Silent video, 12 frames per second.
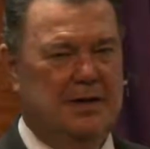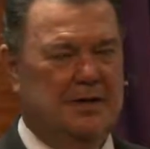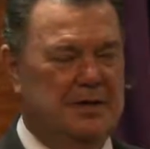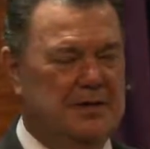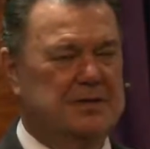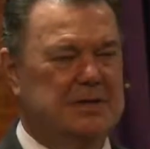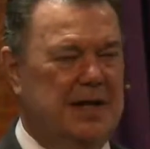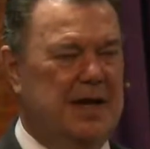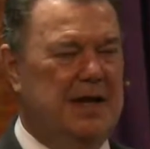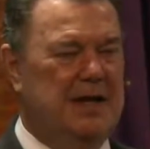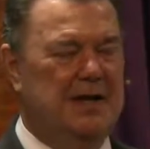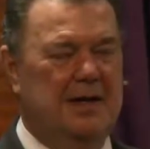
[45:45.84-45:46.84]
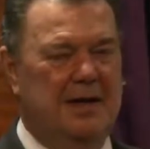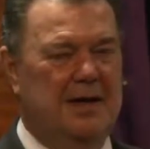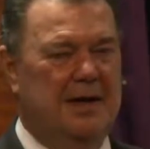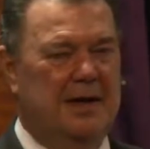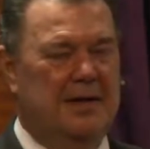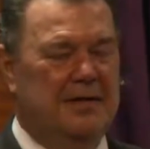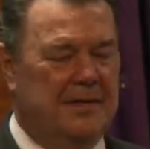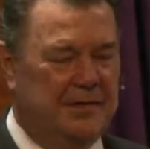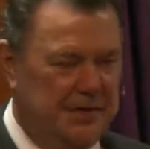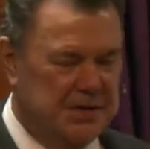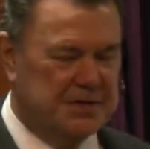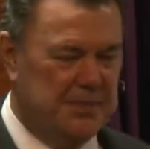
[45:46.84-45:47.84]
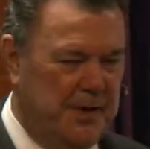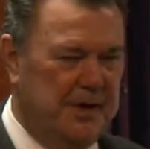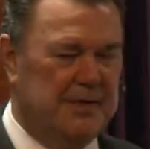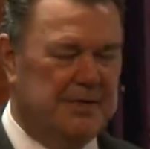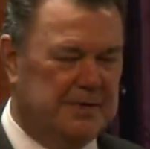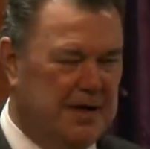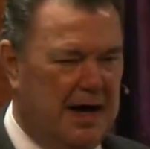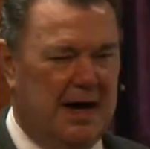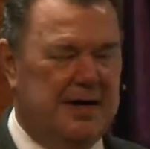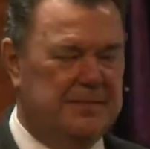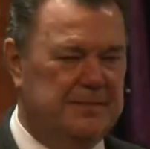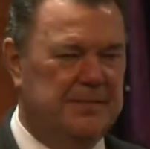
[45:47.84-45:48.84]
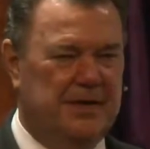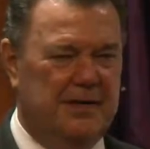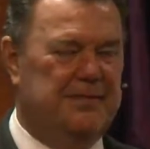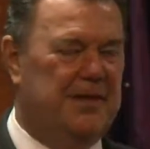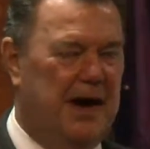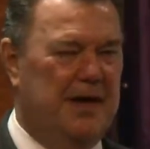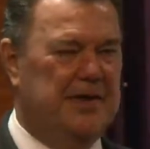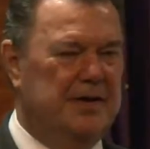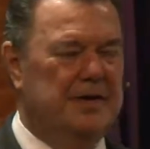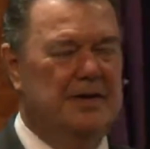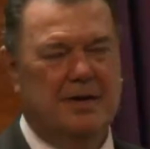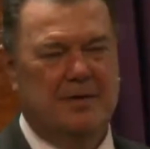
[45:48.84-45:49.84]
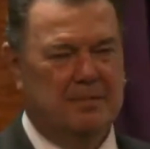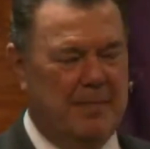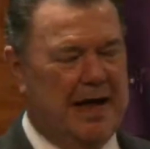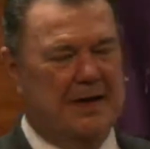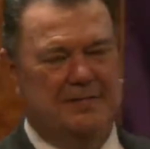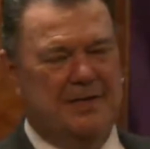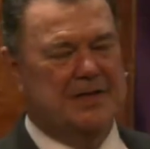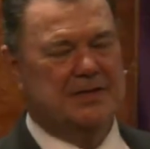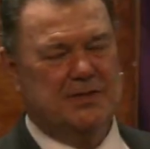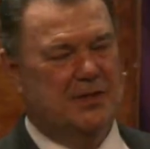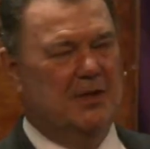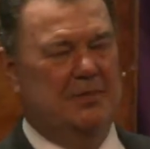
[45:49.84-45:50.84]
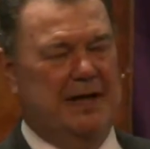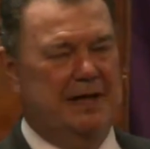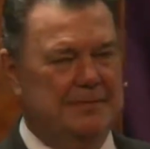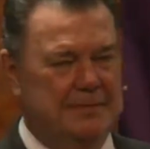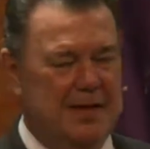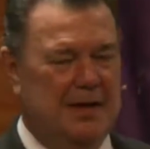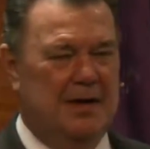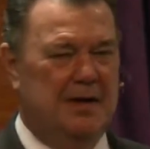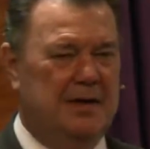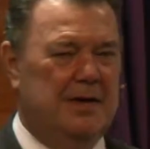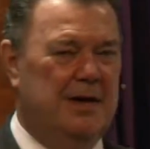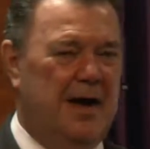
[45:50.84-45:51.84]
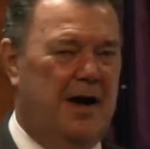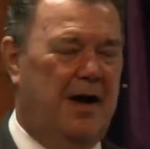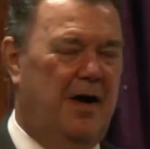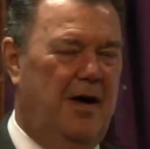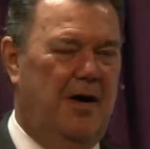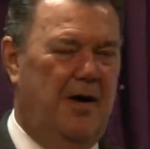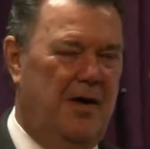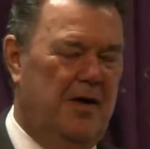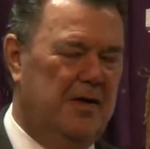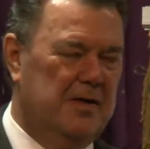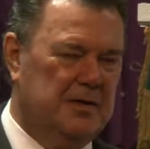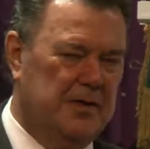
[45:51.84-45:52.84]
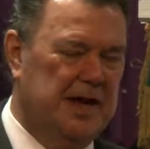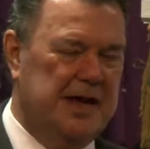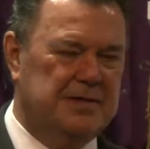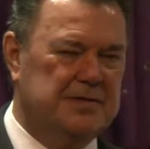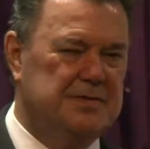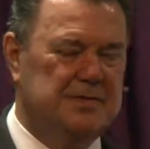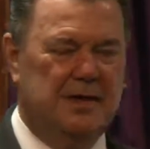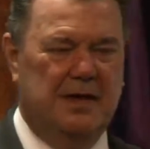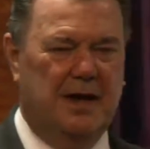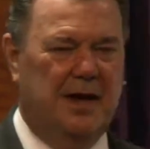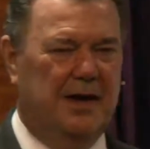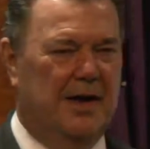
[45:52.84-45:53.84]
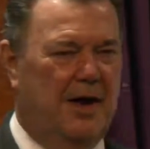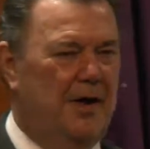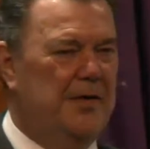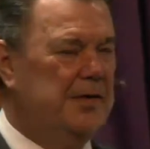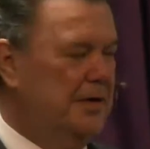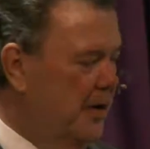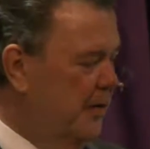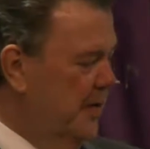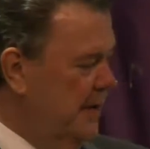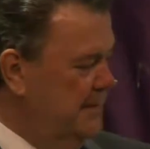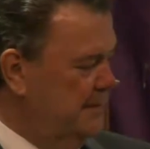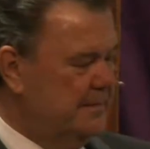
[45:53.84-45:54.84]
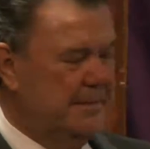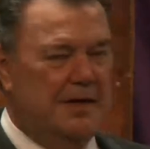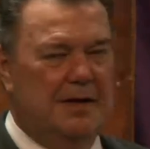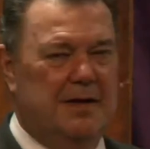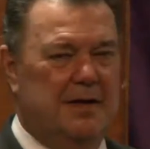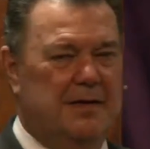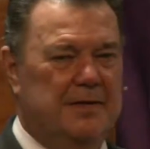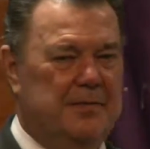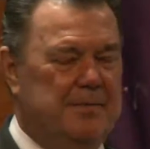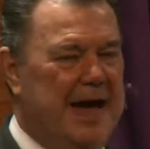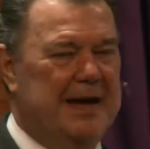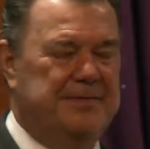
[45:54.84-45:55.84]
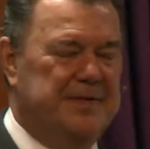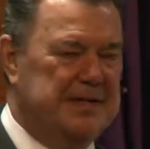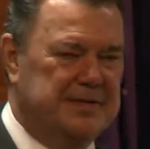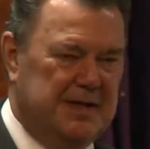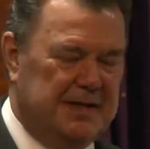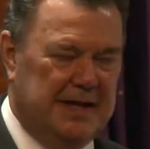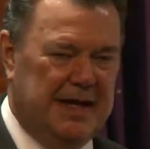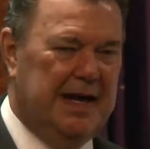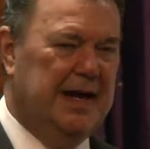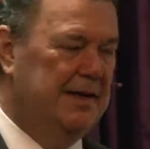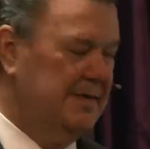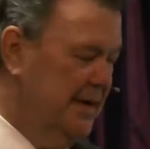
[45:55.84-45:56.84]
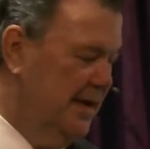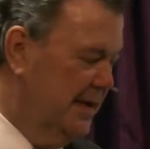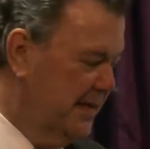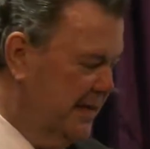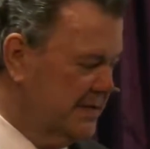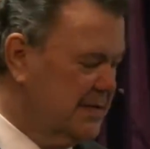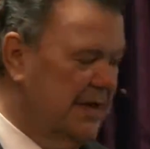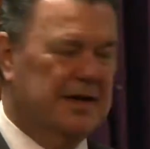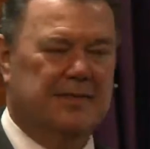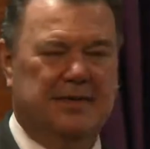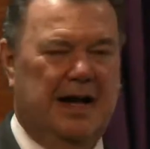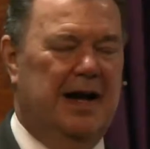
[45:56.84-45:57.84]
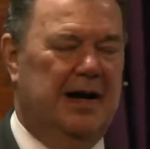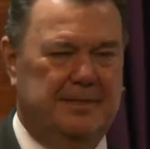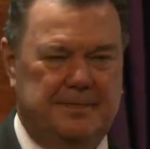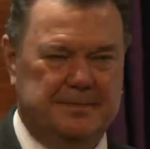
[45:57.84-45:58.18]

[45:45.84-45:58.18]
You're seeing the Spirit of God, the Father, manifest through me. All grace and all glory manifested in the Son of God.